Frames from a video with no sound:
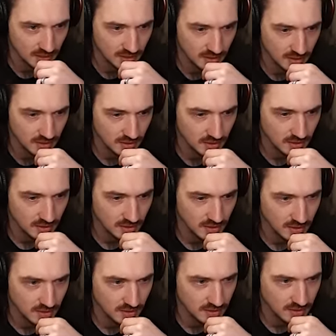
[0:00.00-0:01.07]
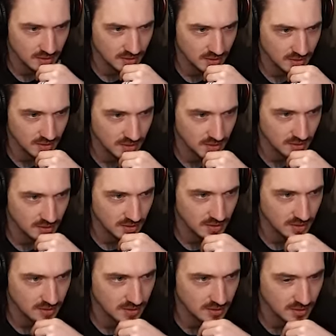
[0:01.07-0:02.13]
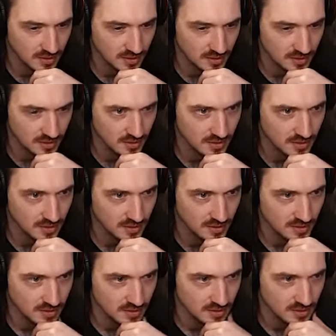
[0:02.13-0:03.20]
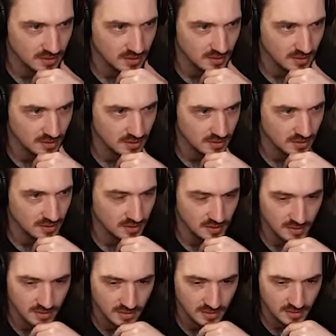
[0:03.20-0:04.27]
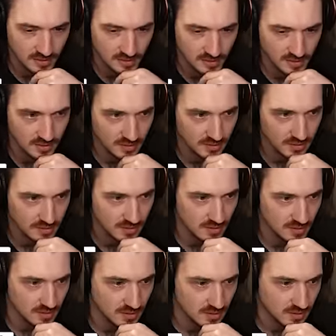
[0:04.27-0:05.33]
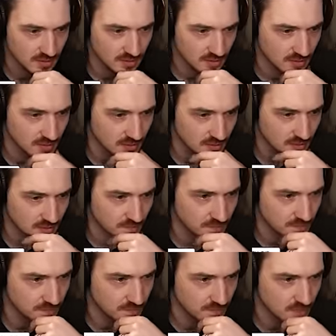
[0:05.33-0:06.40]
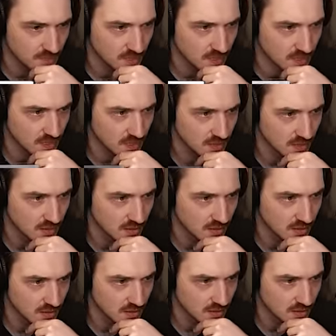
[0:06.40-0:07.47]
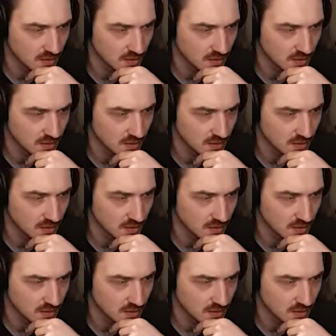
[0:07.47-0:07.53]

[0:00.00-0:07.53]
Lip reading: (silence)